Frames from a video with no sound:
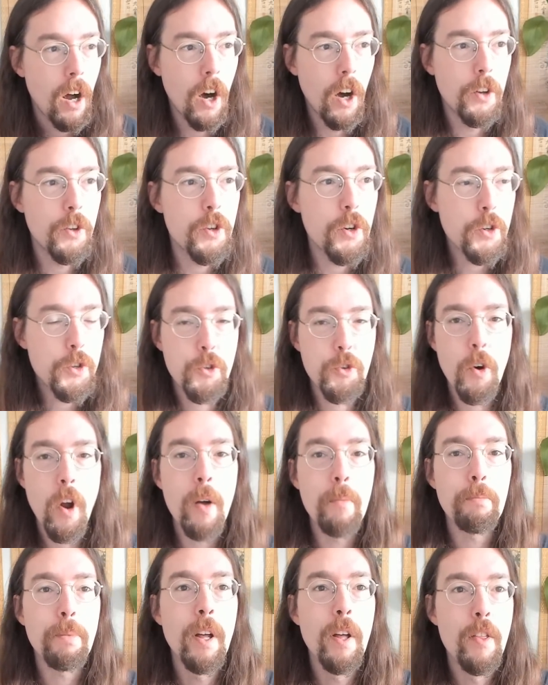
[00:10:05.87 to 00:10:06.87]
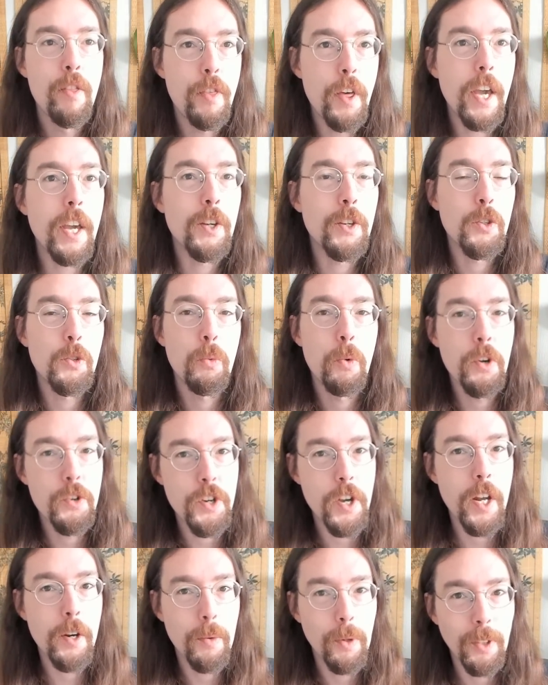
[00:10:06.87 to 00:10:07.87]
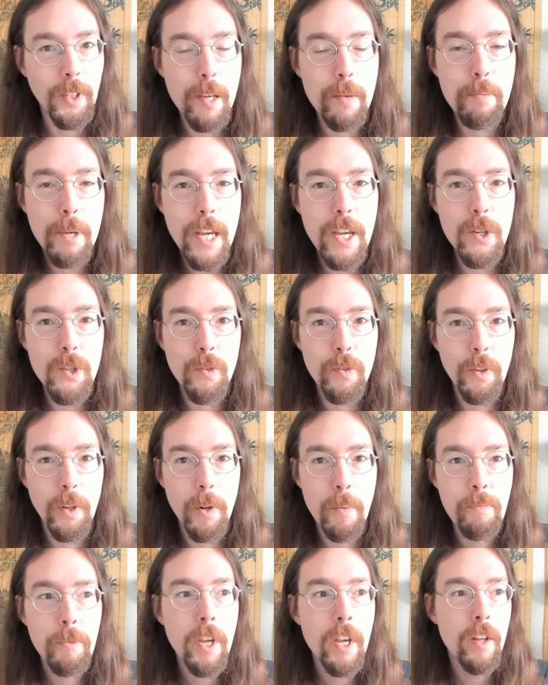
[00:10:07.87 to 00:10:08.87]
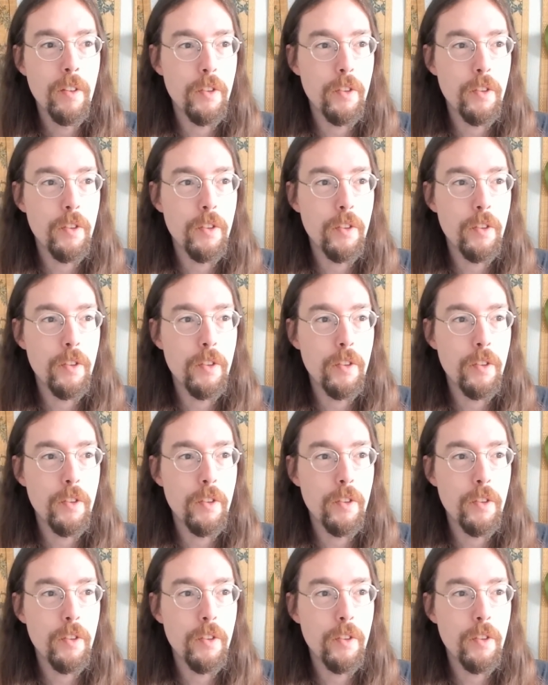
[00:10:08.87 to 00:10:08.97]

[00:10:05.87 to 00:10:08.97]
Under Trump, things were generally peaceful.